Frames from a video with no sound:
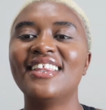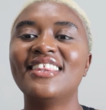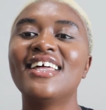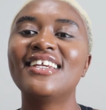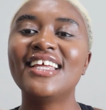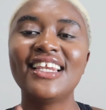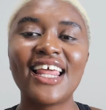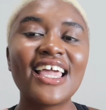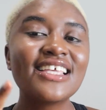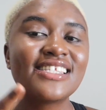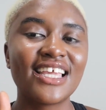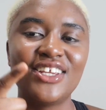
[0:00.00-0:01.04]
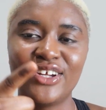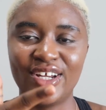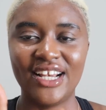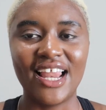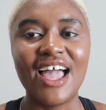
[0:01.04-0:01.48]
The delays in
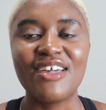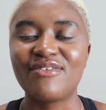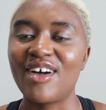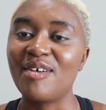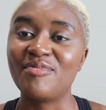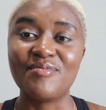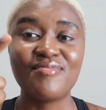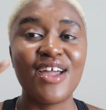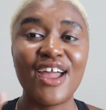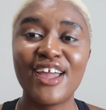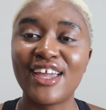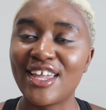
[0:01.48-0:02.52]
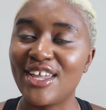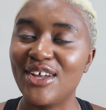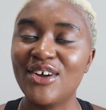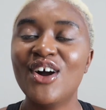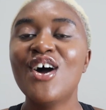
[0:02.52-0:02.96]
your life are preparing
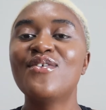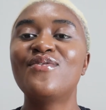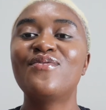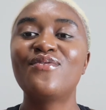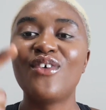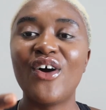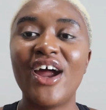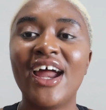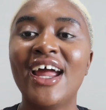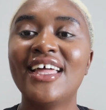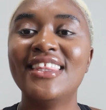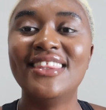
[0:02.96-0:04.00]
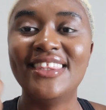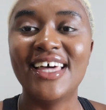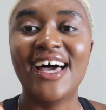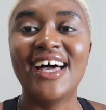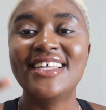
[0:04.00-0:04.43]
you for
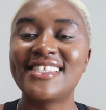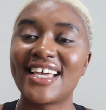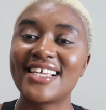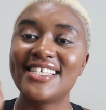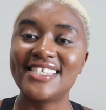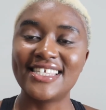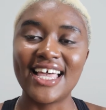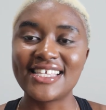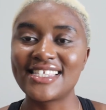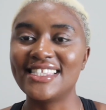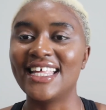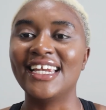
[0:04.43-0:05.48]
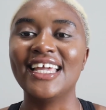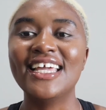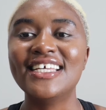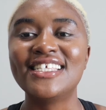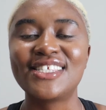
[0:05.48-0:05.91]
the success that
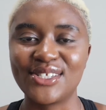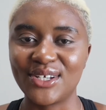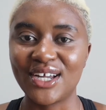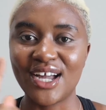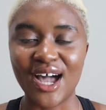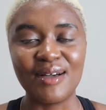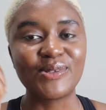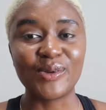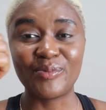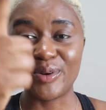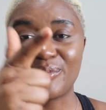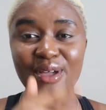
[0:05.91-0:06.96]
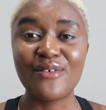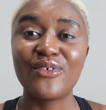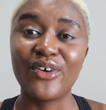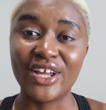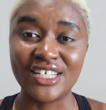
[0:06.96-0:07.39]
is to come. So prepare
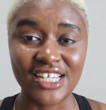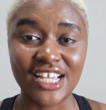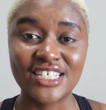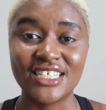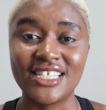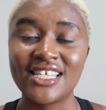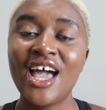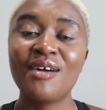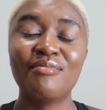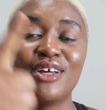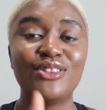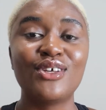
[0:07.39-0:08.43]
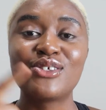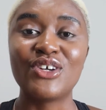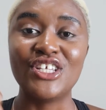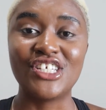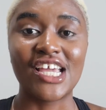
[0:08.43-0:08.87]
for rejections, but those
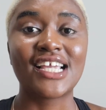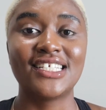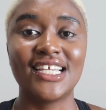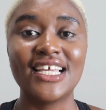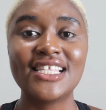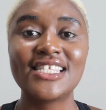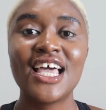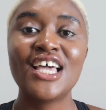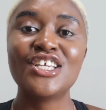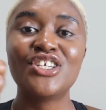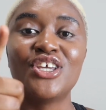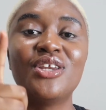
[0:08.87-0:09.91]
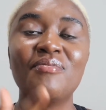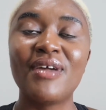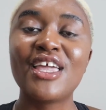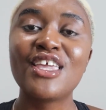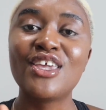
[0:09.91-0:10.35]
rejections should
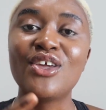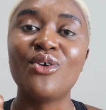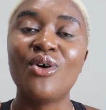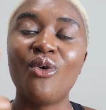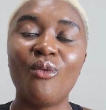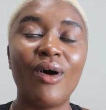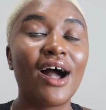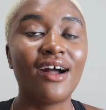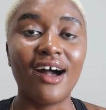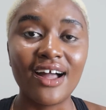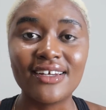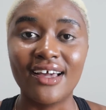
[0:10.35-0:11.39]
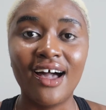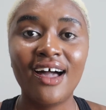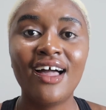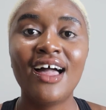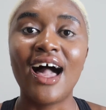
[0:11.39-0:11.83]
make you work
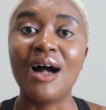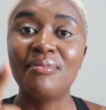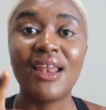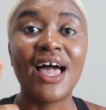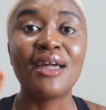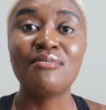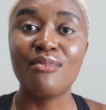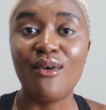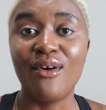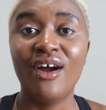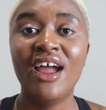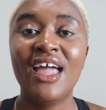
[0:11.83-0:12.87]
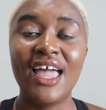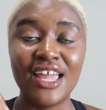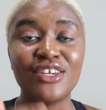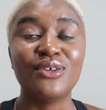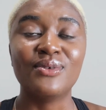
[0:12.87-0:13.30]
harder, apply more,
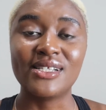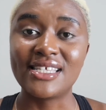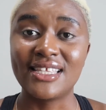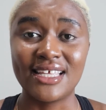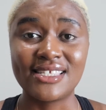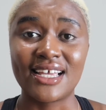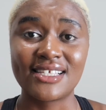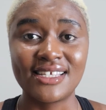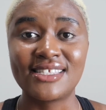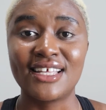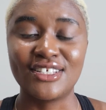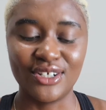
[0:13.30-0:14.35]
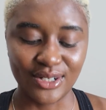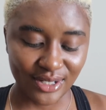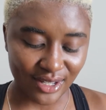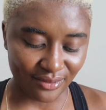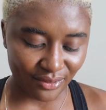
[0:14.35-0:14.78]
and you will see the success that you're
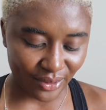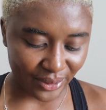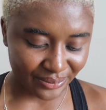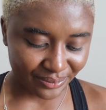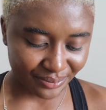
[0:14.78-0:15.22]
looking for.